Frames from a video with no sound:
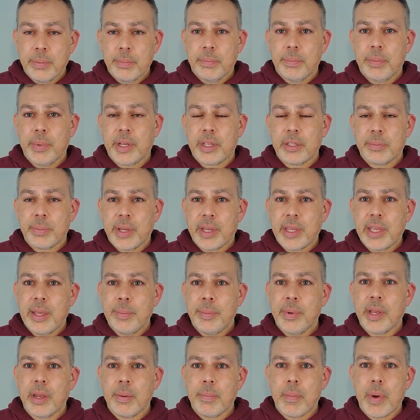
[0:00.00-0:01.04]
because by
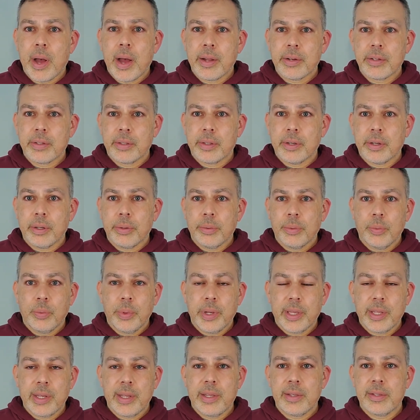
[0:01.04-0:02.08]
keeping it modular, we
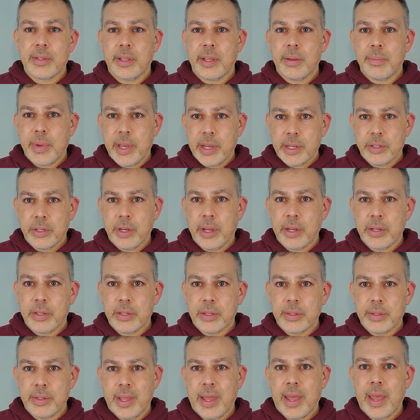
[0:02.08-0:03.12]
can easily make
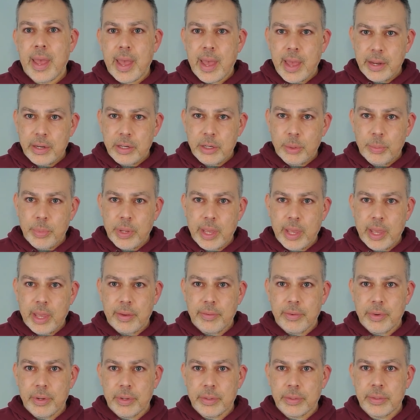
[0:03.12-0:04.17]
changes, add new
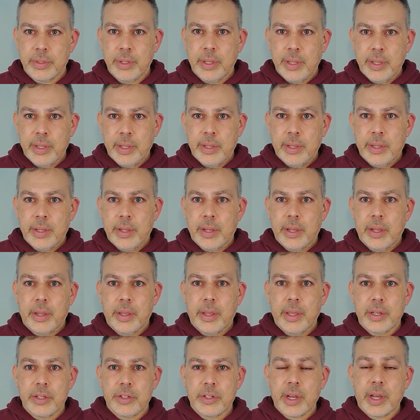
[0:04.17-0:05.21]
behaviors, uh,
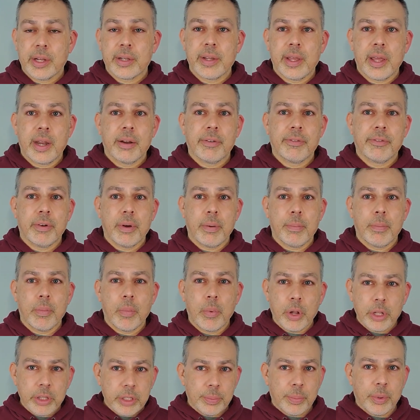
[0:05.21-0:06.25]
inject data from
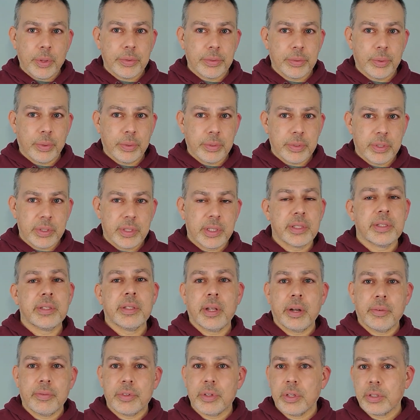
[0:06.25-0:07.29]
multiple sources instead
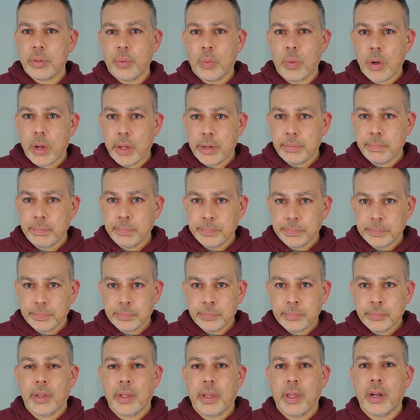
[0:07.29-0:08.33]
of just one.
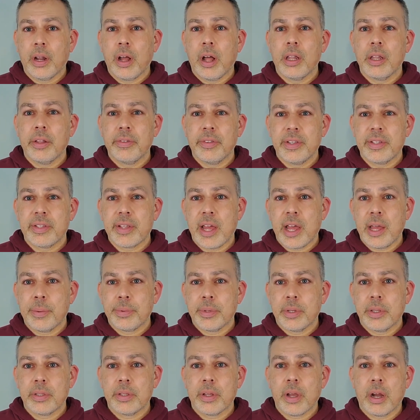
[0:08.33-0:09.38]
And all of these
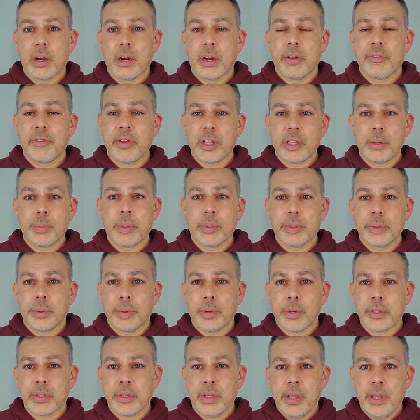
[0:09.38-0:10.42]
options are available to
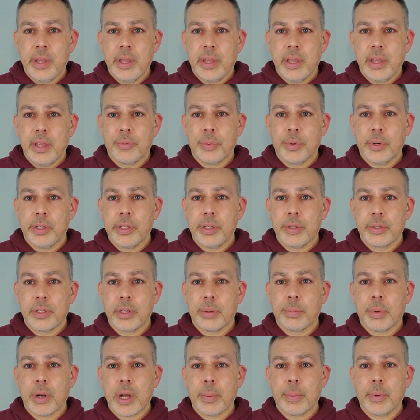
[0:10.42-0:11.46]
us if we're using
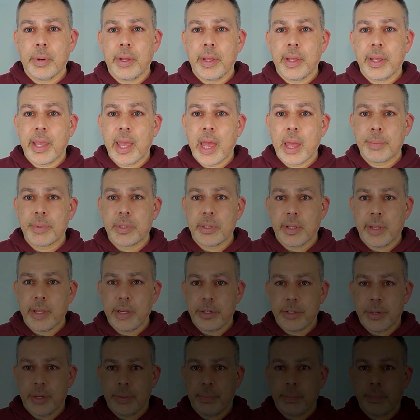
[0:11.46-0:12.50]
proper
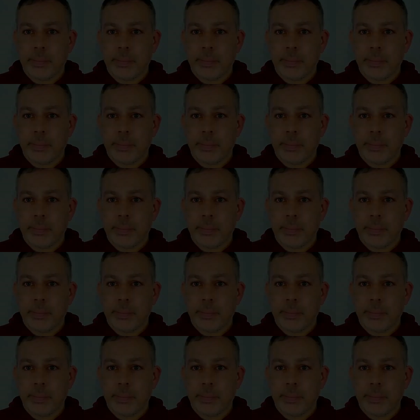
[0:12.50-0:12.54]
encapsulation.